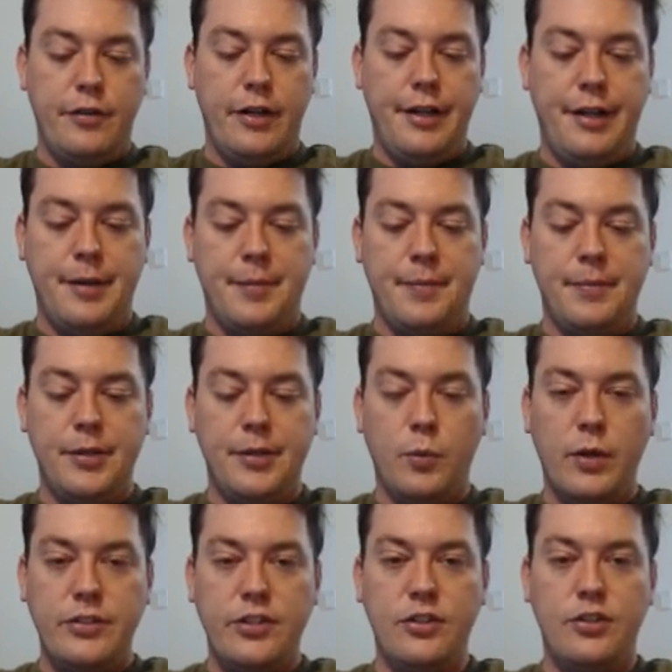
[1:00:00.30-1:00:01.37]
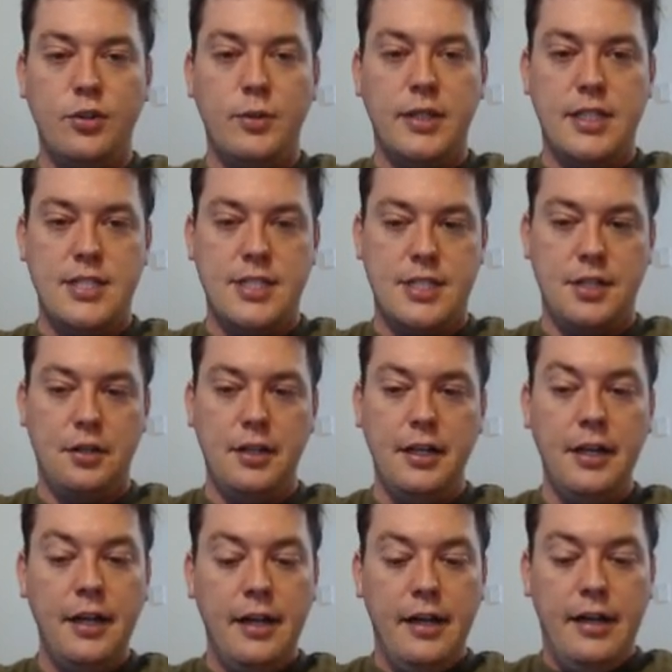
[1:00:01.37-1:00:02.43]
what to do in the
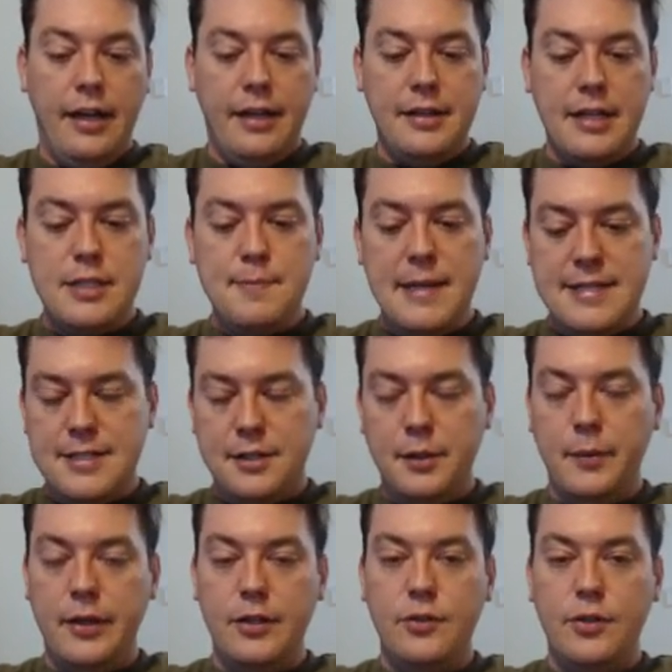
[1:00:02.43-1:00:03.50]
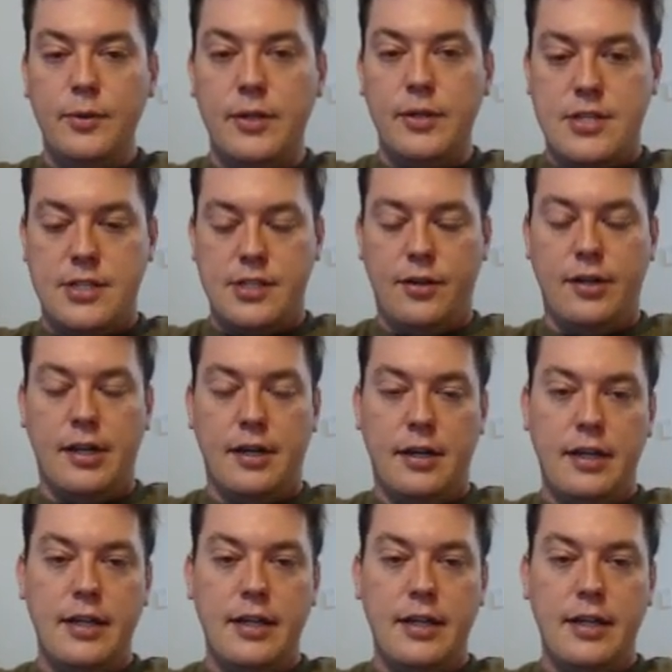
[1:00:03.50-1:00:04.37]
Sicilian, and that's basically what you do in the Sicilian.